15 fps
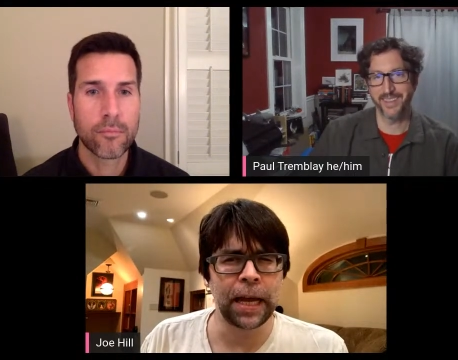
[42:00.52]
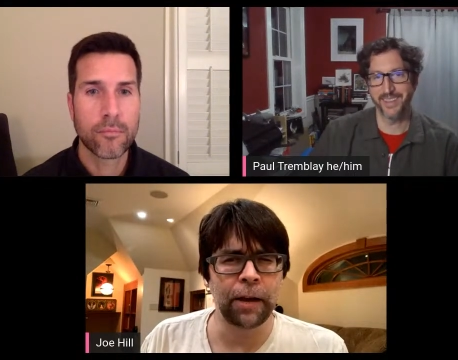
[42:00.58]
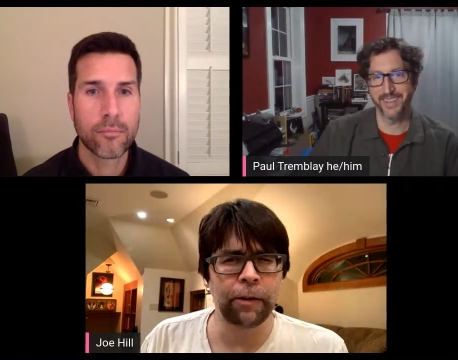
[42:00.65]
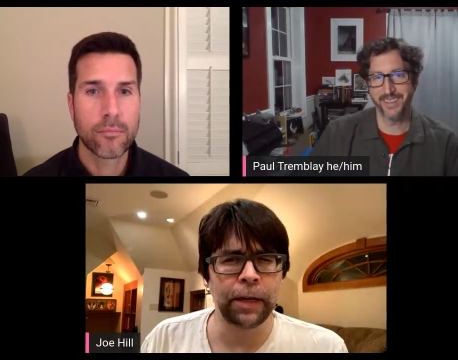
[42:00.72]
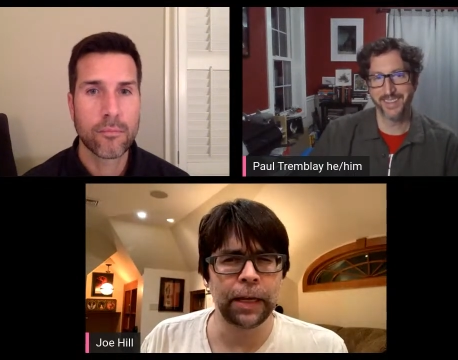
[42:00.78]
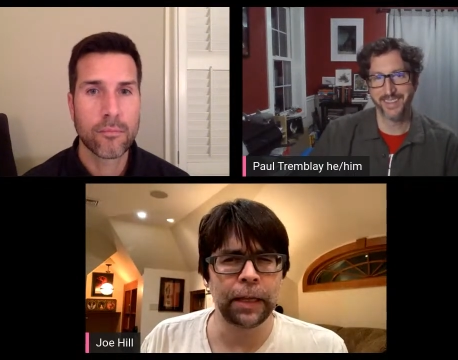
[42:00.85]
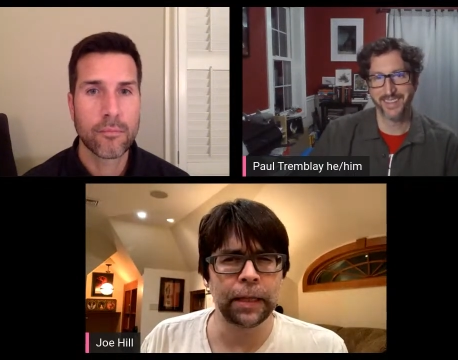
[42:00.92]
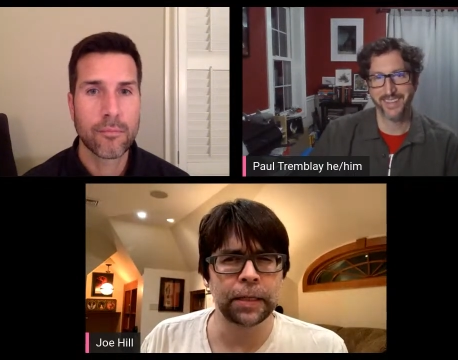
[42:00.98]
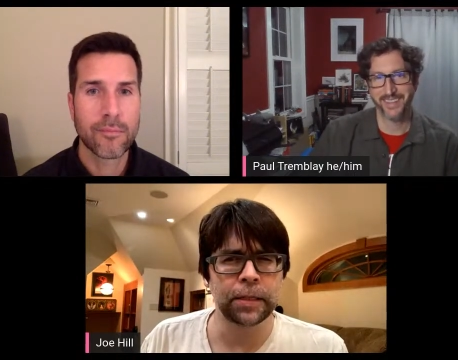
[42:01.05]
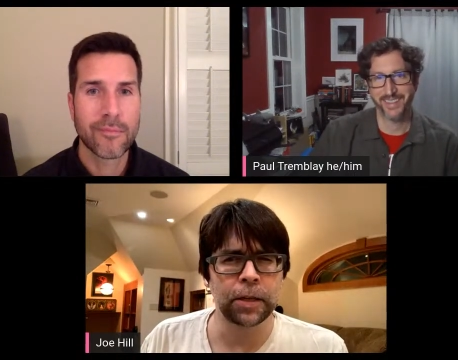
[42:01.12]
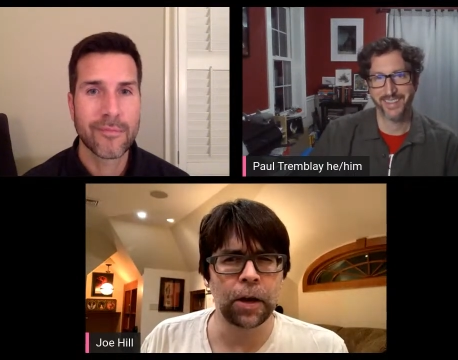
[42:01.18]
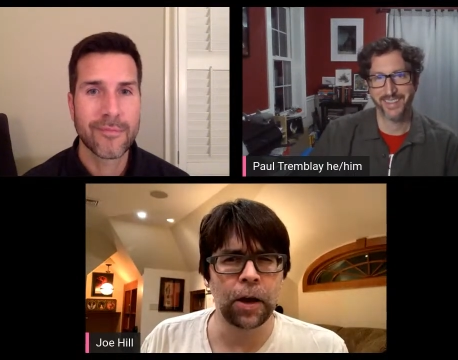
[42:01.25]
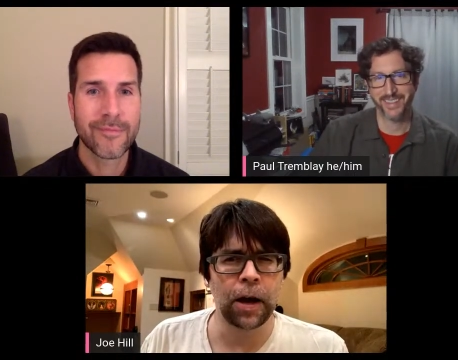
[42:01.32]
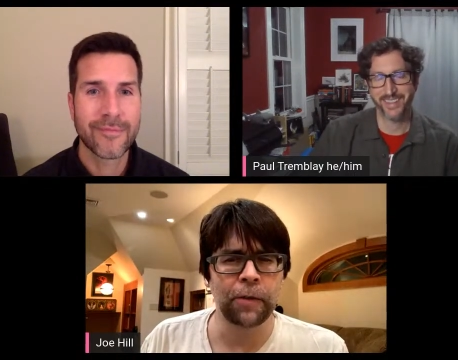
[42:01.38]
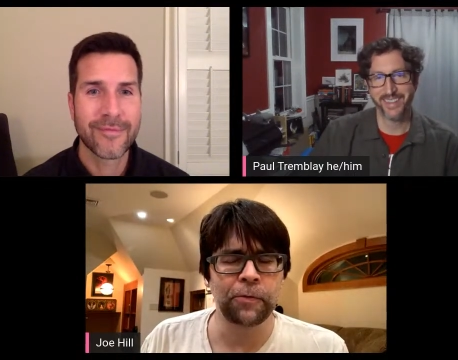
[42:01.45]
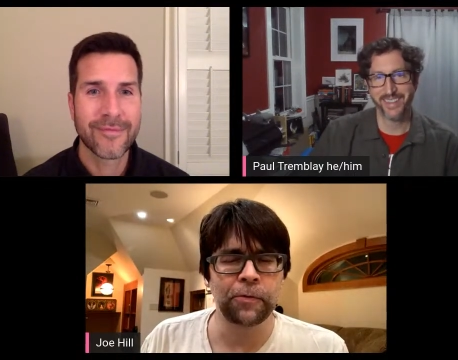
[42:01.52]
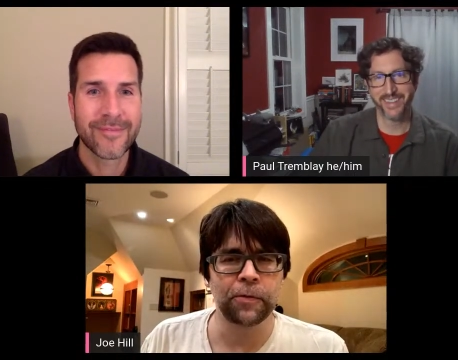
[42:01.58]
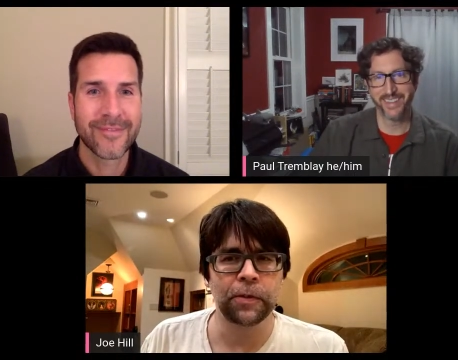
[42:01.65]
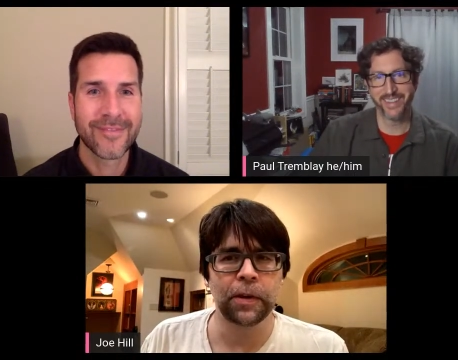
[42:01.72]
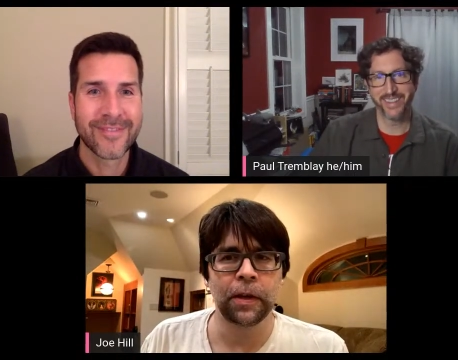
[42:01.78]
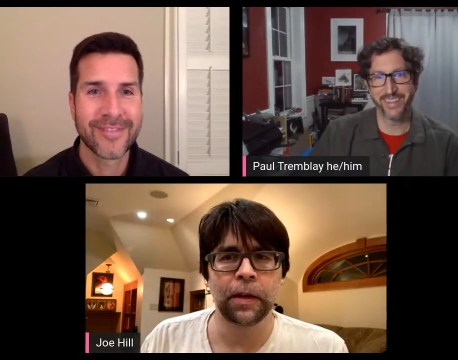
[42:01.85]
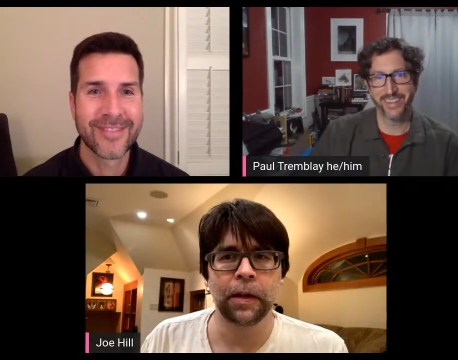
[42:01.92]
Speaker 1: carrying this
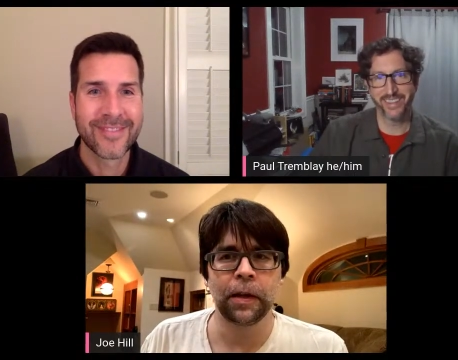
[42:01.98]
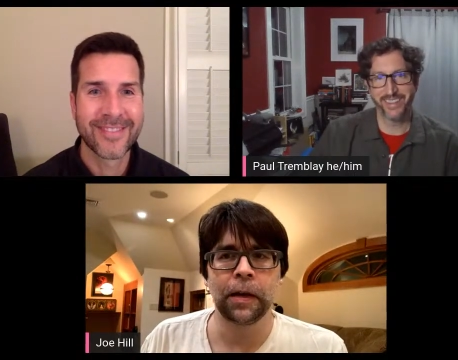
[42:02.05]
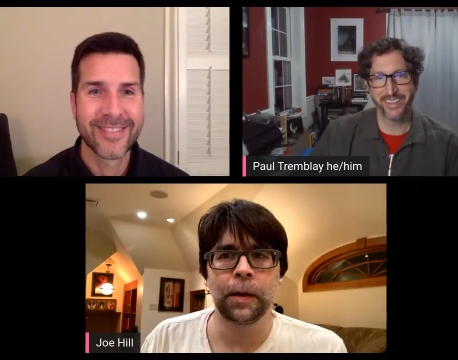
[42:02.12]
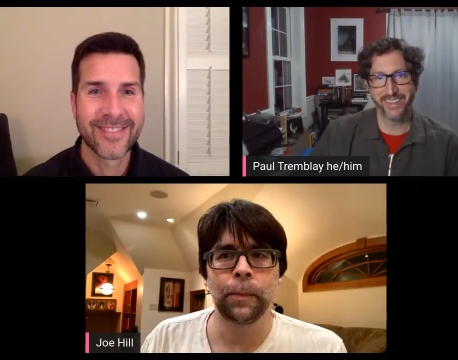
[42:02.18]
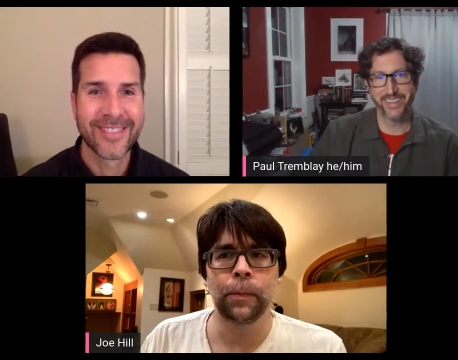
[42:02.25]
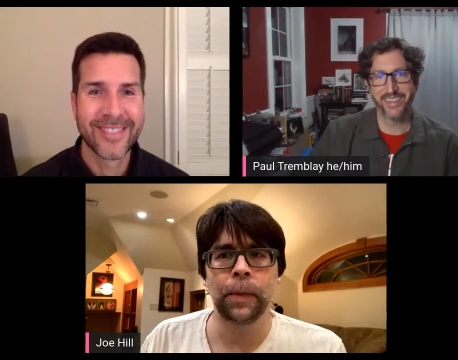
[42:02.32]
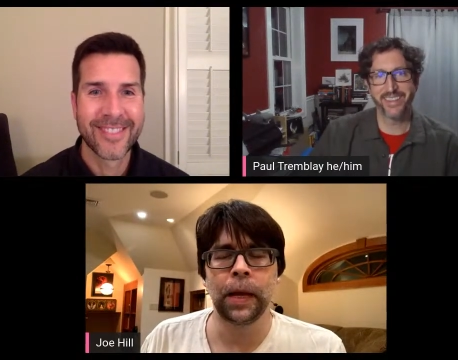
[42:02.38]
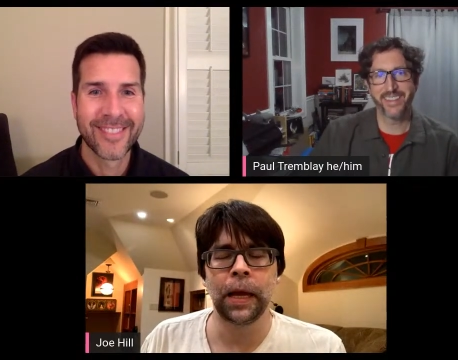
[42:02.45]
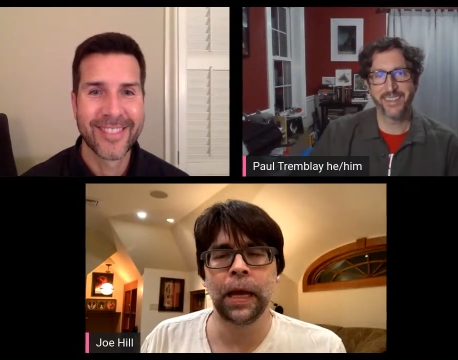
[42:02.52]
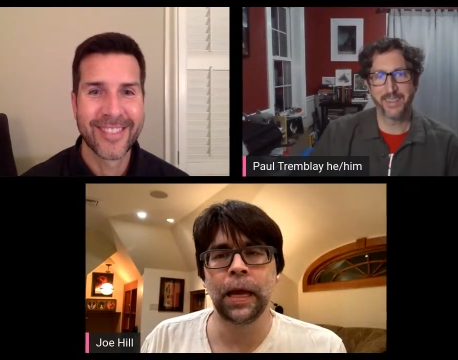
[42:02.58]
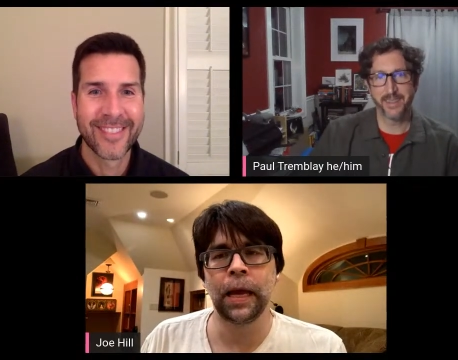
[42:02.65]
off? Um,